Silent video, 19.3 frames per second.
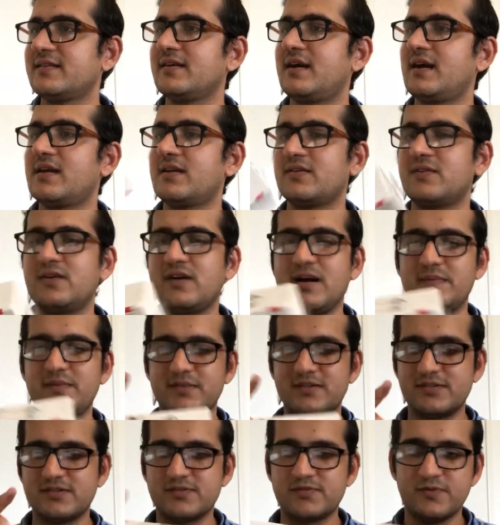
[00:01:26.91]
I don't know how
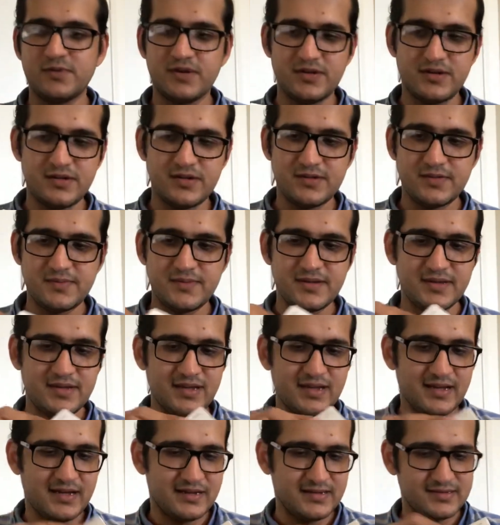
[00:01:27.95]
much it's worth, but
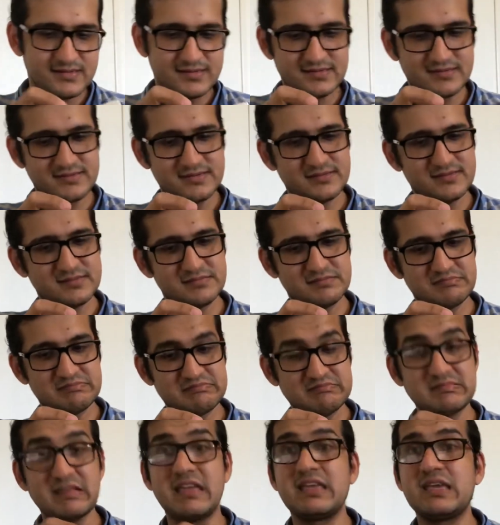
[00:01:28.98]
yeah.
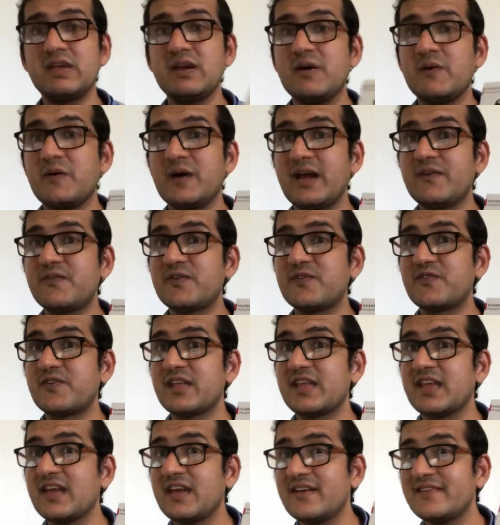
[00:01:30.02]
Thank you, Hawaii, for free
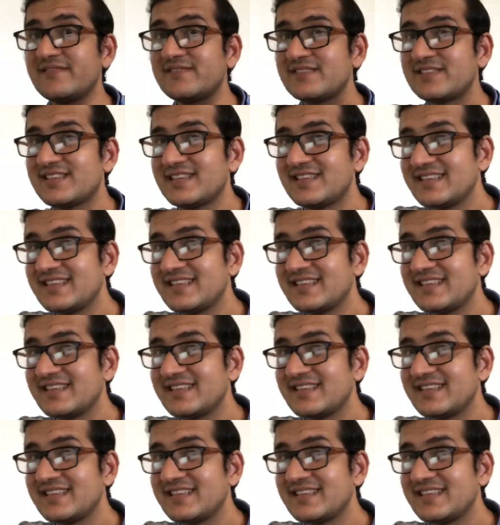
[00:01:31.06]
gift.